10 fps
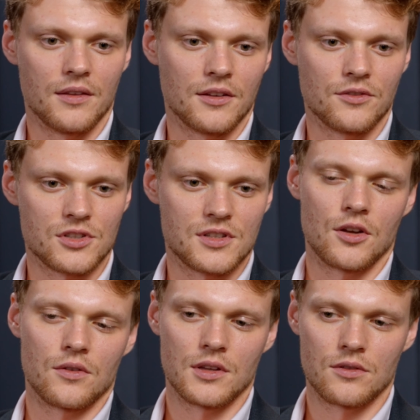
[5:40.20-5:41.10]
an
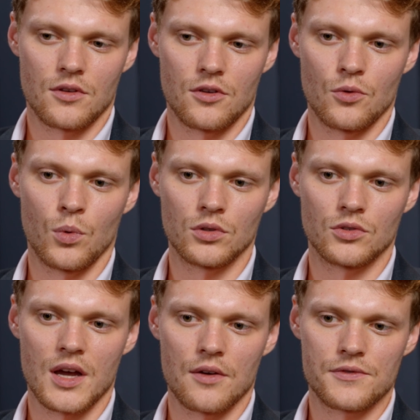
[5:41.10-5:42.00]
understanding that you want
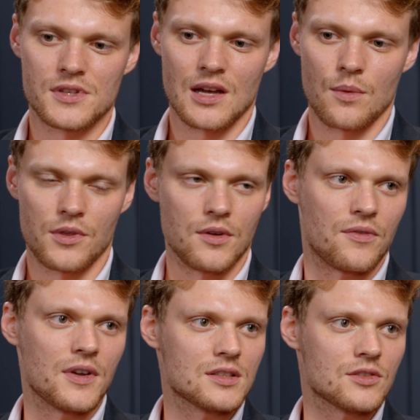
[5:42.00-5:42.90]
to have something
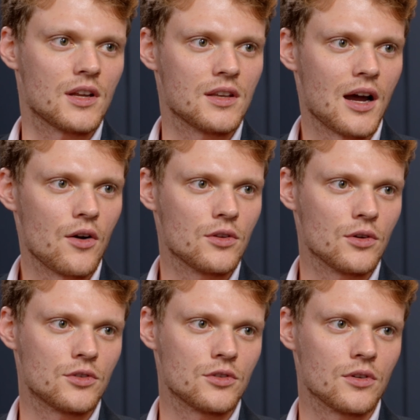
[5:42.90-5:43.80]
fixed right now in
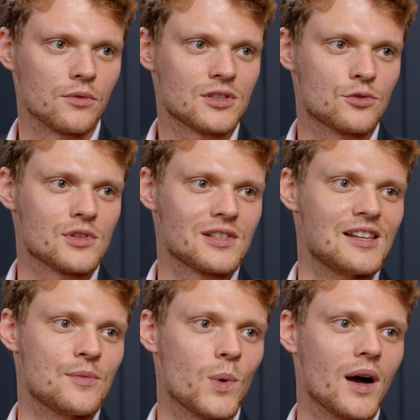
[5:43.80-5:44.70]
order to
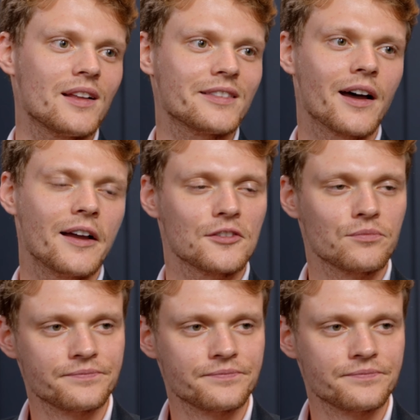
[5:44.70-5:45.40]
sleep well at night.